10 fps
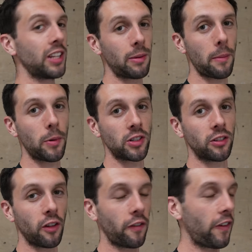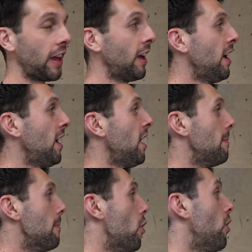thinking about pushing through the feet
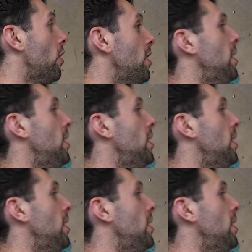more.